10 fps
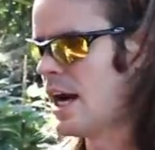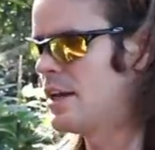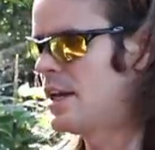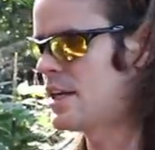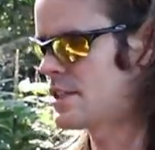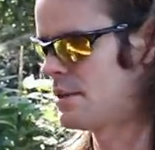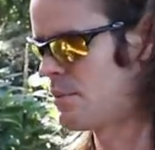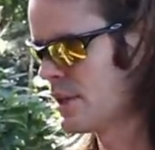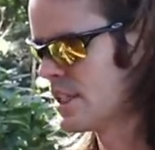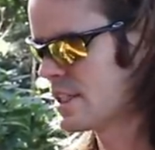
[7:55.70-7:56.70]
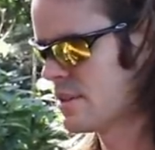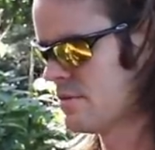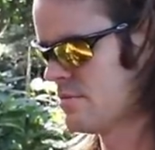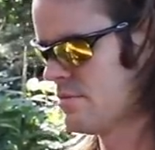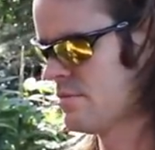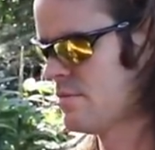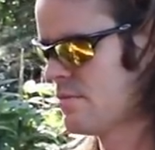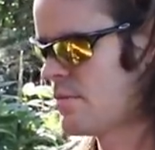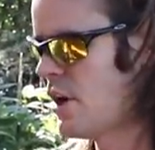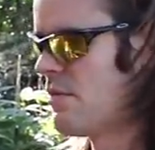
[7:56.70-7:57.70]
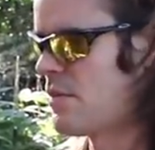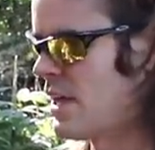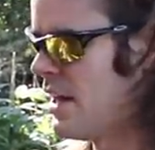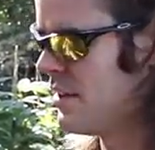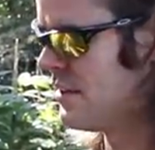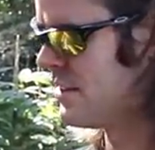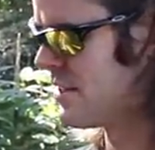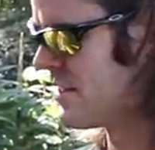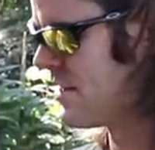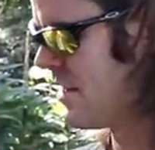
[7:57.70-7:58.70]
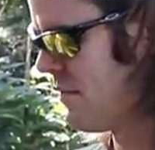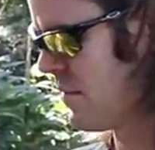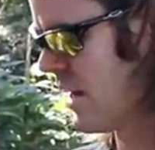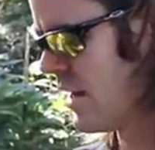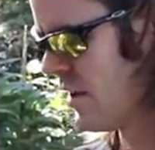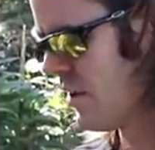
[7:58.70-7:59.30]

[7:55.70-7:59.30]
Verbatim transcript: I didn't actually bring this. I forgot that this. I forgot it